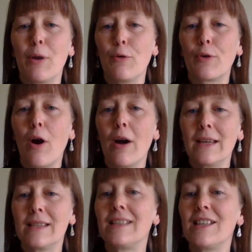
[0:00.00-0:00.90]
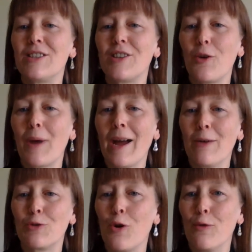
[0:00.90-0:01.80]
both kinds did so
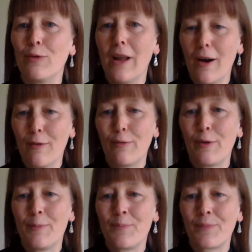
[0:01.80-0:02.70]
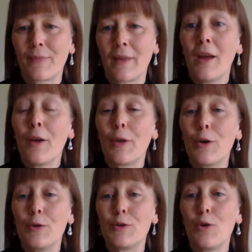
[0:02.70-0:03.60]
out of love.
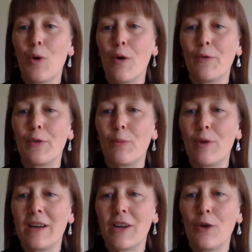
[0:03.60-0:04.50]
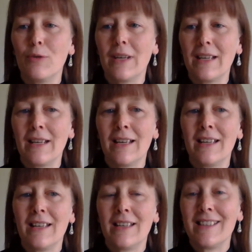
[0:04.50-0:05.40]
Those who offered the bread only
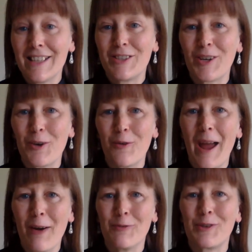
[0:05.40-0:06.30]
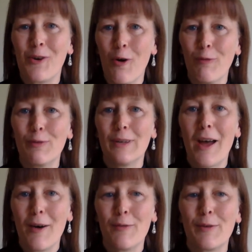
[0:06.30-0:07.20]
did so out of
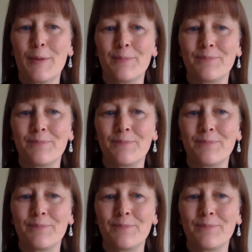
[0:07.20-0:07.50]
love.